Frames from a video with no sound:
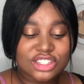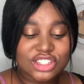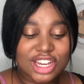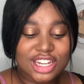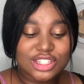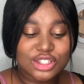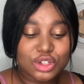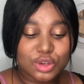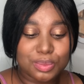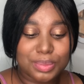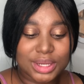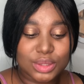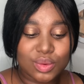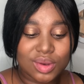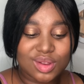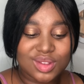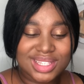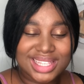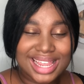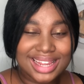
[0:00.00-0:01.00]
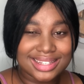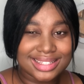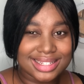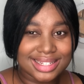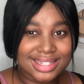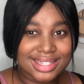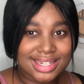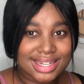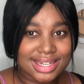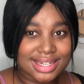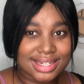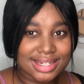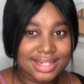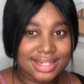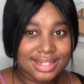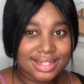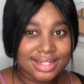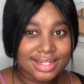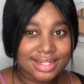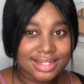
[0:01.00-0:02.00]
judge you, but when you say distant,
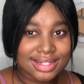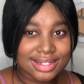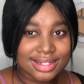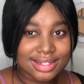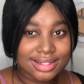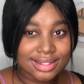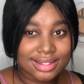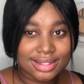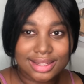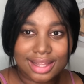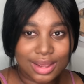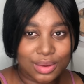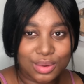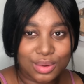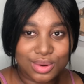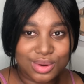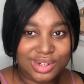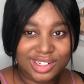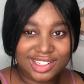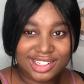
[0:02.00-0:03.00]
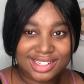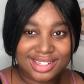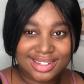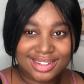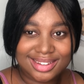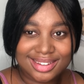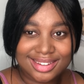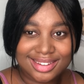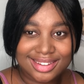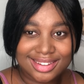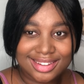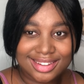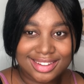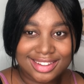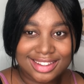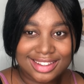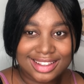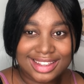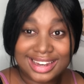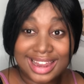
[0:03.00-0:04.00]
I won't.
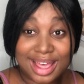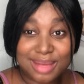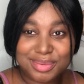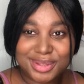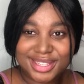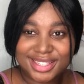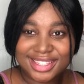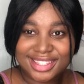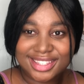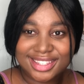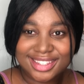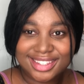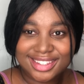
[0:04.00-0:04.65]
It happens.